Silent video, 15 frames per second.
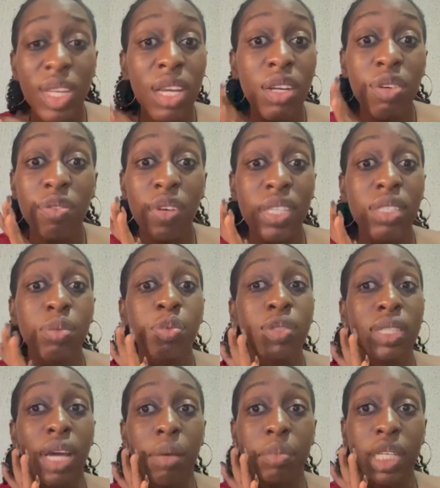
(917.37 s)
irreversible
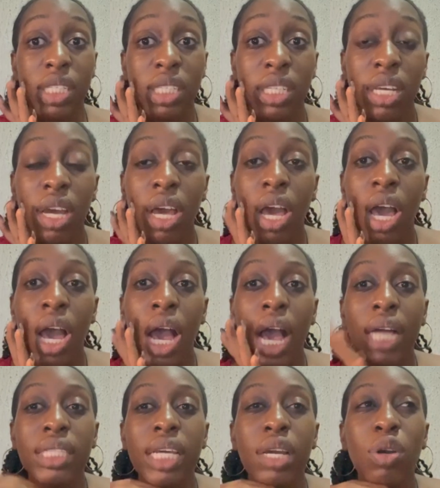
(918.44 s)
damage,
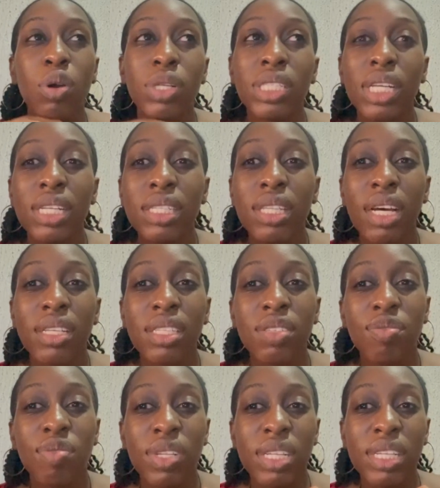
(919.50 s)
and then congenital
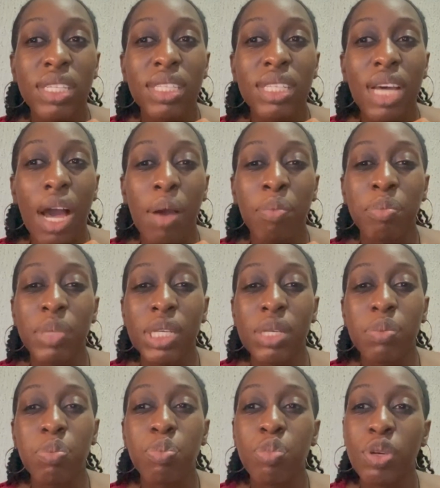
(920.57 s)
syphilis can
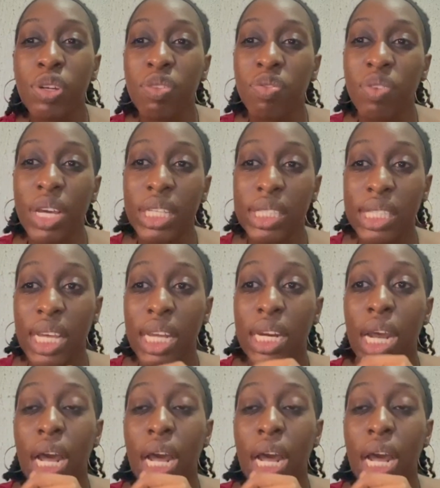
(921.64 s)
be prevented